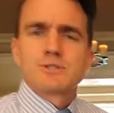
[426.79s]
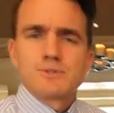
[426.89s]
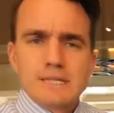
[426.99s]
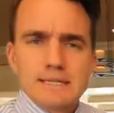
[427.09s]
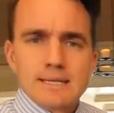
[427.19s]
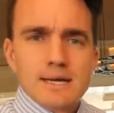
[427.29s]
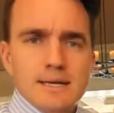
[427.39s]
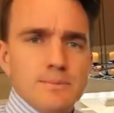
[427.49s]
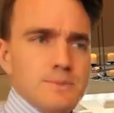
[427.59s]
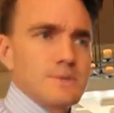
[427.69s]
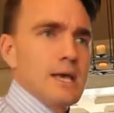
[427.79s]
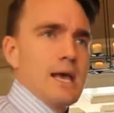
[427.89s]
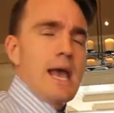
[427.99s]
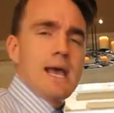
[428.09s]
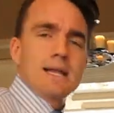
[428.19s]
tea times,
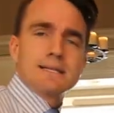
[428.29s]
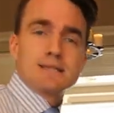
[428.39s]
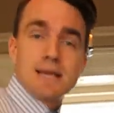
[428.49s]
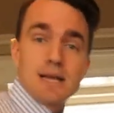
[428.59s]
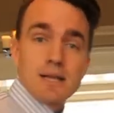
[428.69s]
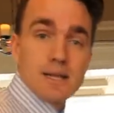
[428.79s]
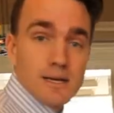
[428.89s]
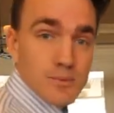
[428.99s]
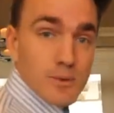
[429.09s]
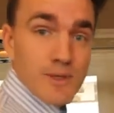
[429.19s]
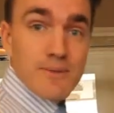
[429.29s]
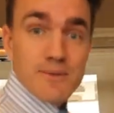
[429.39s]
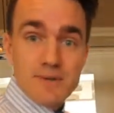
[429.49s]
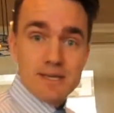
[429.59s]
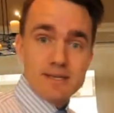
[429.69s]
and it's like a club without the
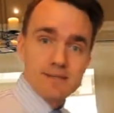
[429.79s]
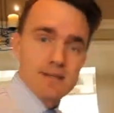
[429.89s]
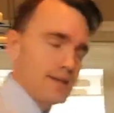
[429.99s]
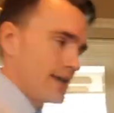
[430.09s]
fees.